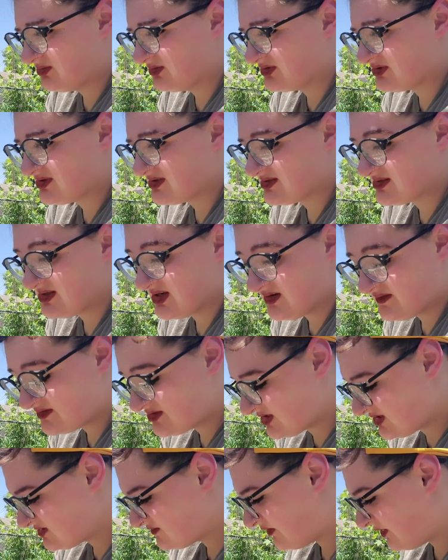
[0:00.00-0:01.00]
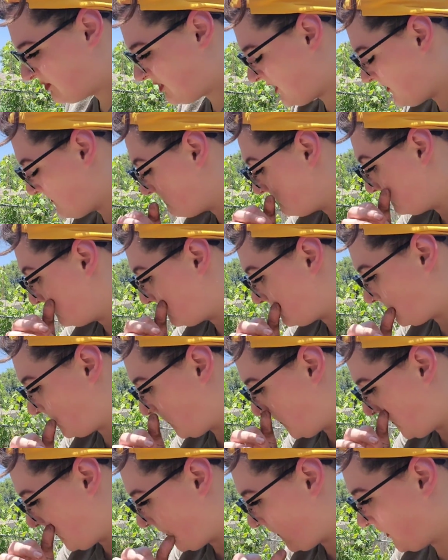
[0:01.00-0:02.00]
able to save seeds from it.
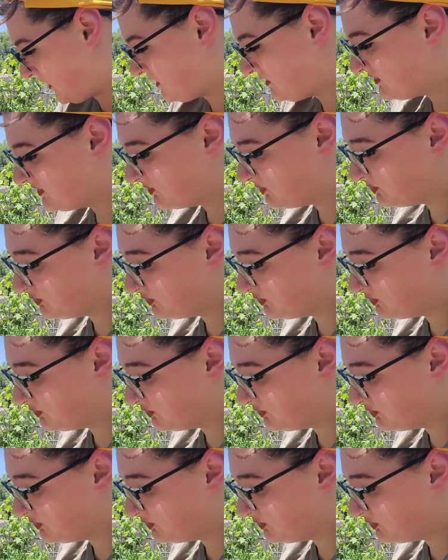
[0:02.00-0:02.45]
The